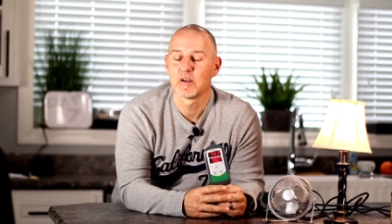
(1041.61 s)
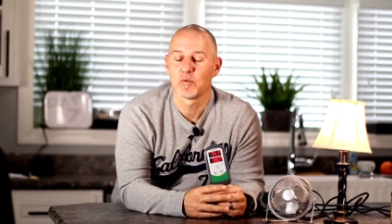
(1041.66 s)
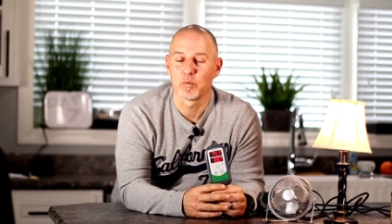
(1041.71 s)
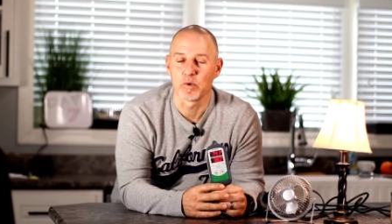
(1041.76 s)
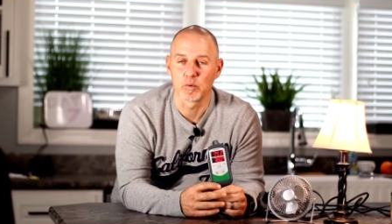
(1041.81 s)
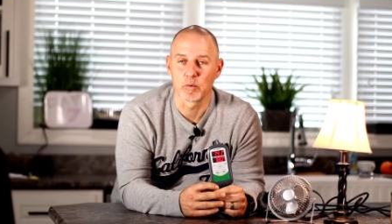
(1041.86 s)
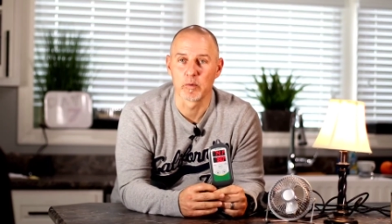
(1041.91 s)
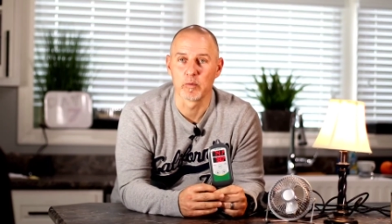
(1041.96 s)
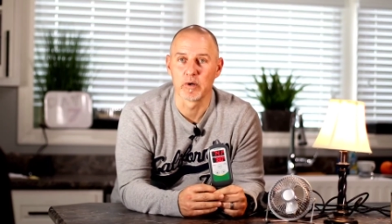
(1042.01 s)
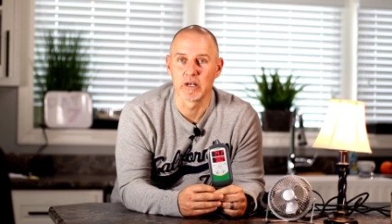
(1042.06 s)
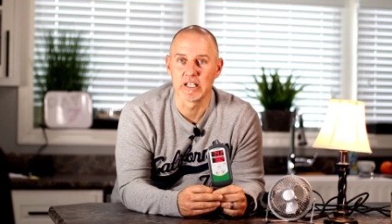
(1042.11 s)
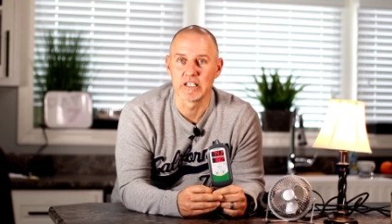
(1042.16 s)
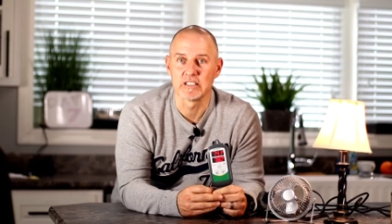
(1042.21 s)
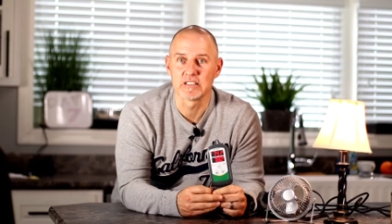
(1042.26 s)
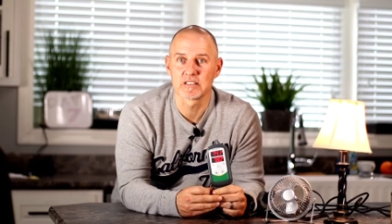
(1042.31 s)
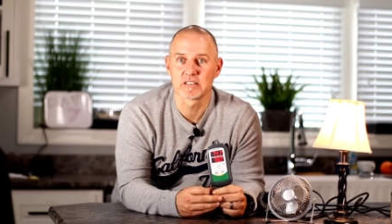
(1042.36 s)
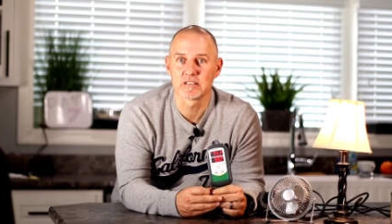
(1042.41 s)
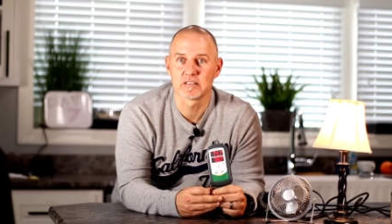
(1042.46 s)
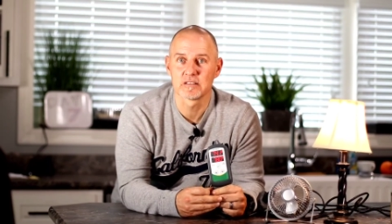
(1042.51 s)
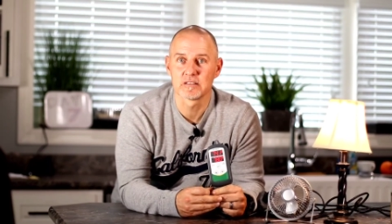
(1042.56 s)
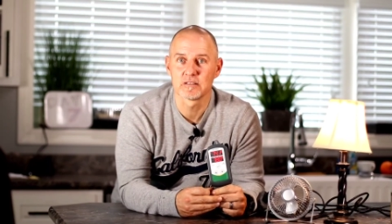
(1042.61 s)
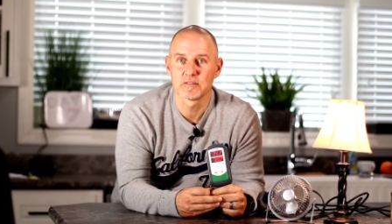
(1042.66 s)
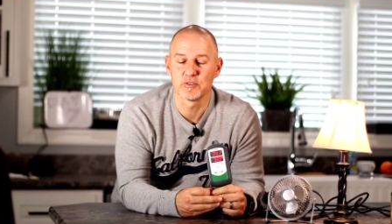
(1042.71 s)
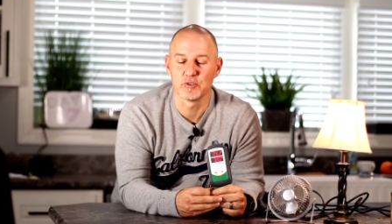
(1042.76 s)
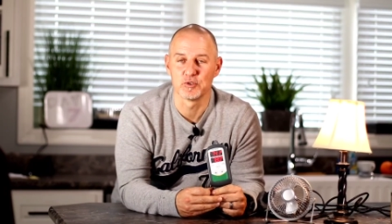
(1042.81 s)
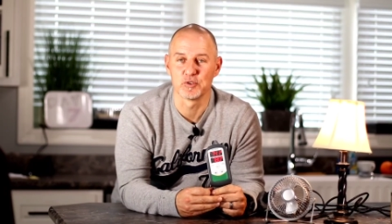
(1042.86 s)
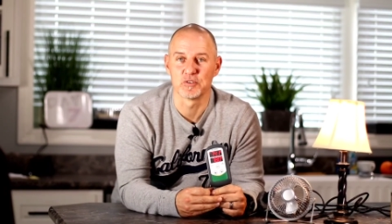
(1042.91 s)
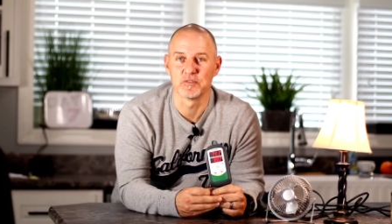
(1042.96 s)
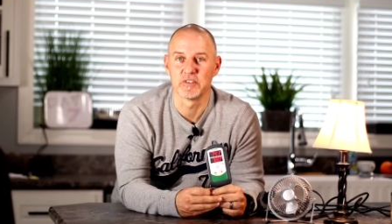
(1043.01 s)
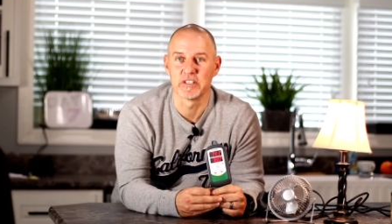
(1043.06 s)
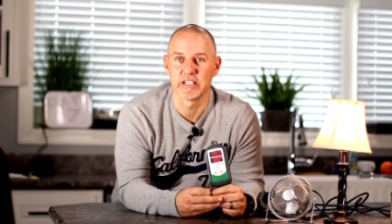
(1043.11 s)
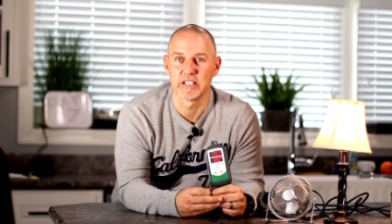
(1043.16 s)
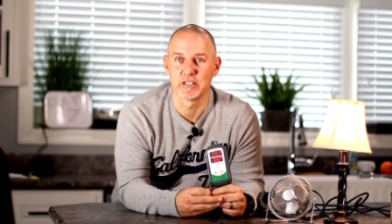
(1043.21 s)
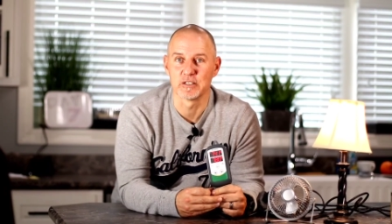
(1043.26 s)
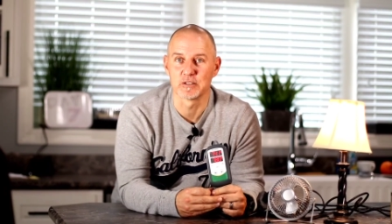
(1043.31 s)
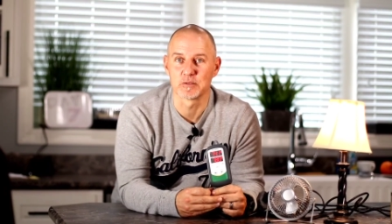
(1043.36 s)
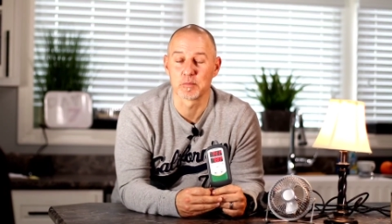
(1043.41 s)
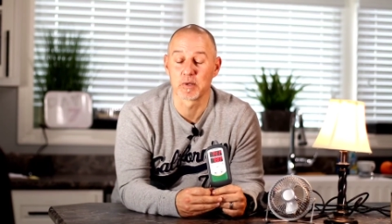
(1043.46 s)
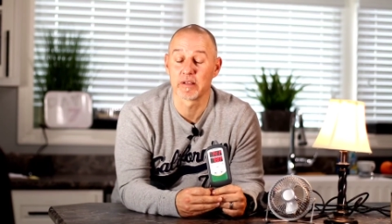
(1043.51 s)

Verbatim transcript: when we release future videos.